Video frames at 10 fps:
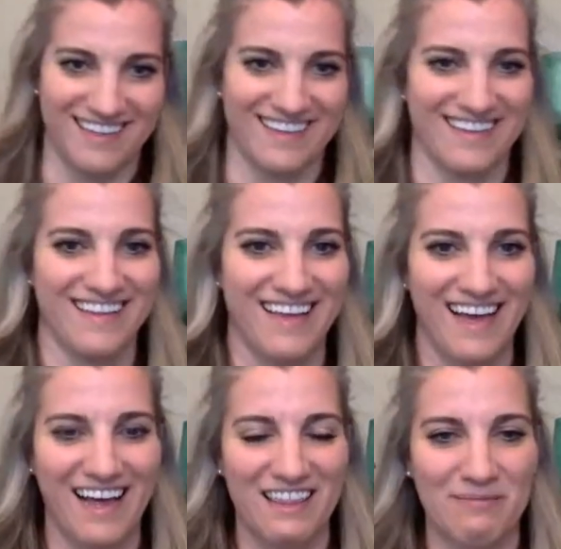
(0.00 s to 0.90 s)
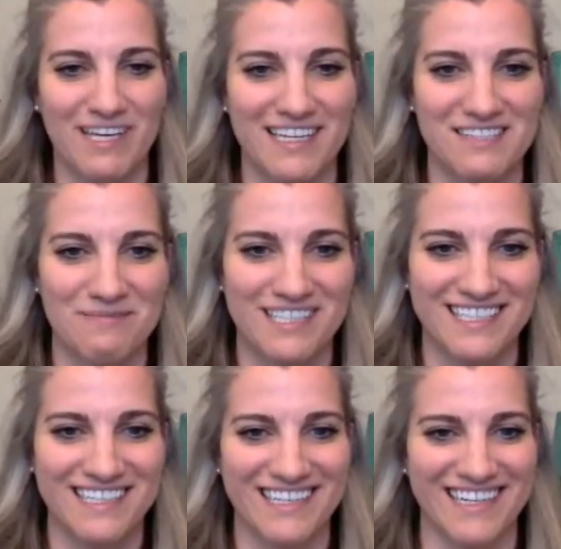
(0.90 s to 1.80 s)
I think my kids have been in
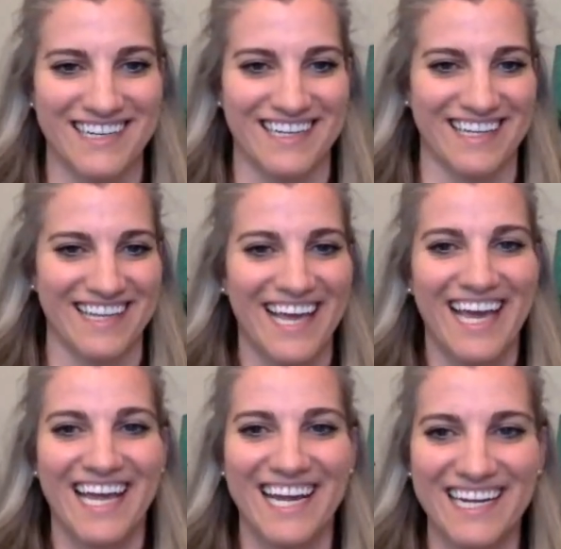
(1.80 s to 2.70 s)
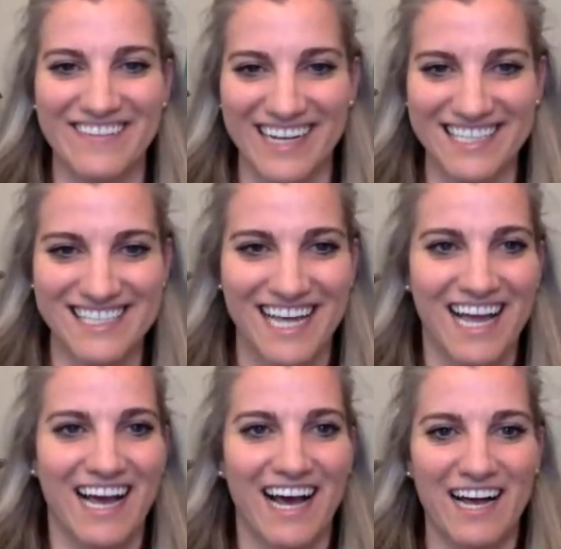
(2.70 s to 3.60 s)
here. Anyways,
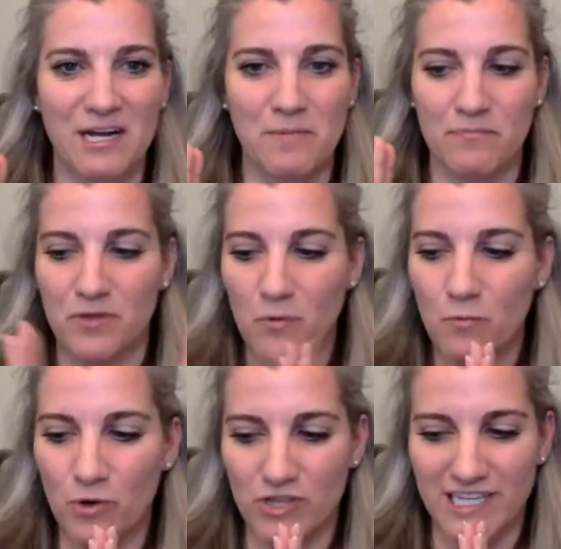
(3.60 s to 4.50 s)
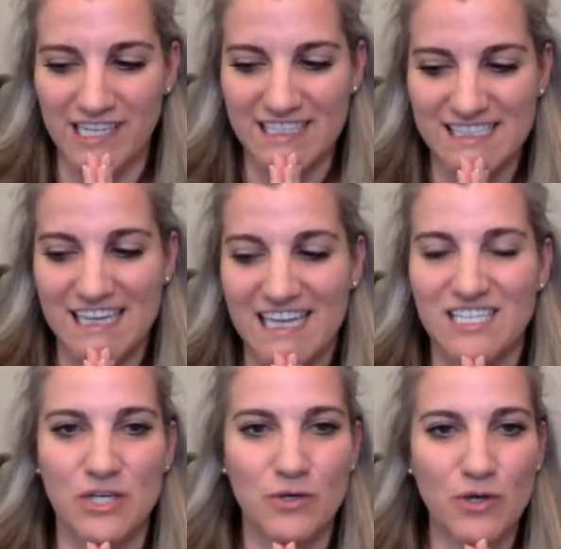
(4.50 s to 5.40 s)
worthiness.
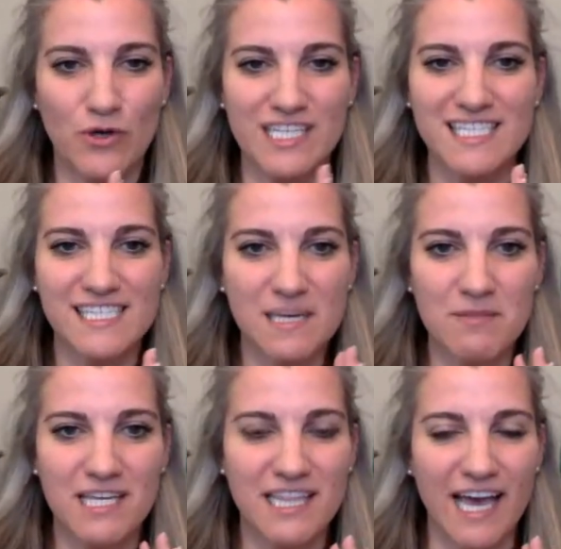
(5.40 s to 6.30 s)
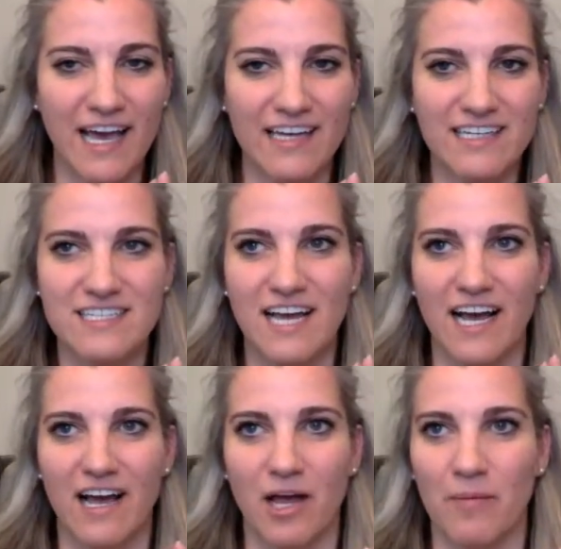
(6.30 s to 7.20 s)
So, y'all, this is something that
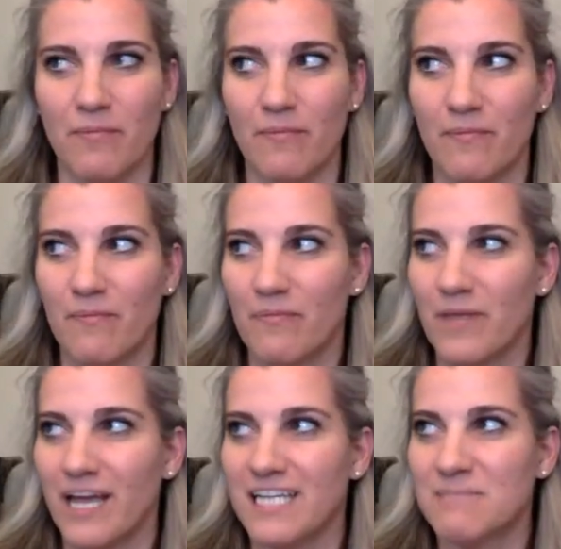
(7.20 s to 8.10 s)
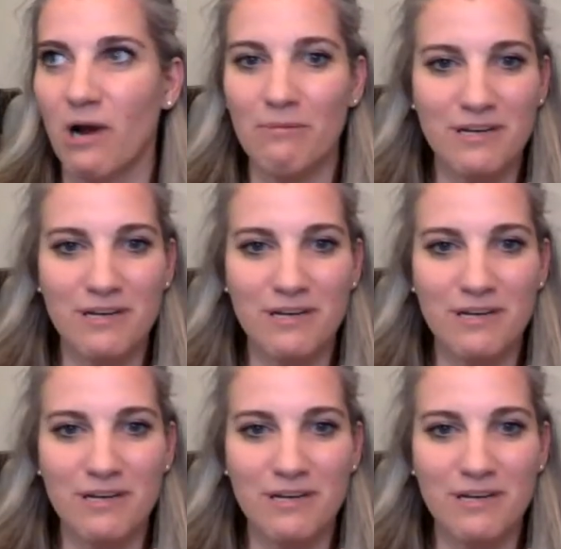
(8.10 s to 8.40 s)
it's probably